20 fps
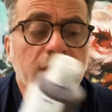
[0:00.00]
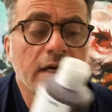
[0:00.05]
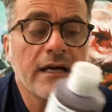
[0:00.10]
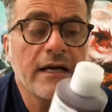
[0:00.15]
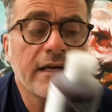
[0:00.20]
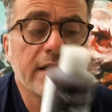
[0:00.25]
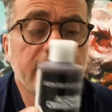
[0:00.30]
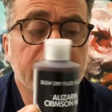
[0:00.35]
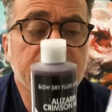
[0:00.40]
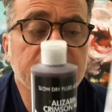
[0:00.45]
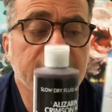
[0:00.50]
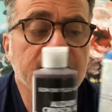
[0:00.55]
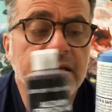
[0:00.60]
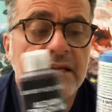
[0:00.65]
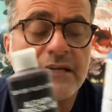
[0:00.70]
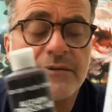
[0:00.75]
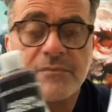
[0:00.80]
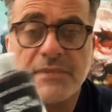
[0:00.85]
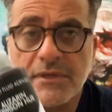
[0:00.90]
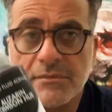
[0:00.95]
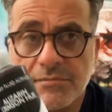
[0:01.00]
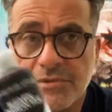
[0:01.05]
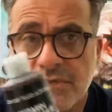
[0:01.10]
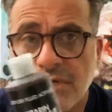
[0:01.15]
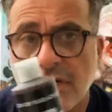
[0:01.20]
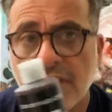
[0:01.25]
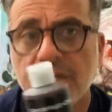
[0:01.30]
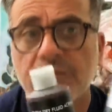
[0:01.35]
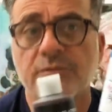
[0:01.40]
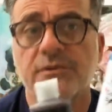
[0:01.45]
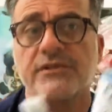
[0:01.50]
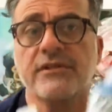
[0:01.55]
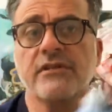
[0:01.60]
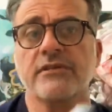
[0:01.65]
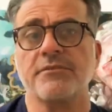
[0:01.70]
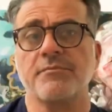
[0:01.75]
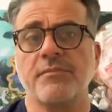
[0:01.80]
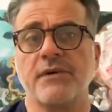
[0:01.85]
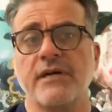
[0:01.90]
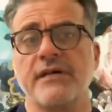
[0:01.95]
and they can be applied with
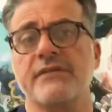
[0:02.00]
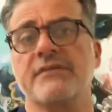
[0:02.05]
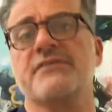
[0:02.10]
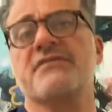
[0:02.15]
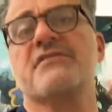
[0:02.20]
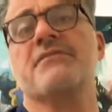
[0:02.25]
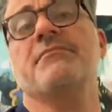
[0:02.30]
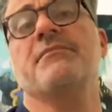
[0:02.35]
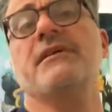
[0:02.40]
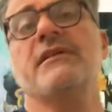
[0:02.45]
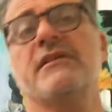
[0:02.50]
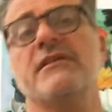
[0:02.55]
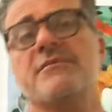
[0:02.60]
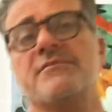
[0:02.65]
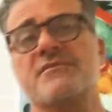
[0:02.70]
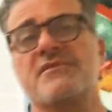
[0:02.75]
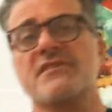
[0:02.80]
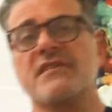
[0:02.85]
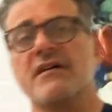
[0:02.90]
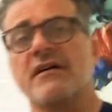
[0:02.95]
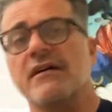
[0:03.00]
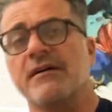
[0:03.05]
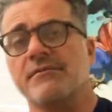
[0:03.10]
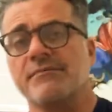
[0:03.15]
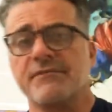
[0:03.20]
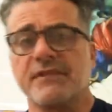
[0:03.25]
other binders and mediums um,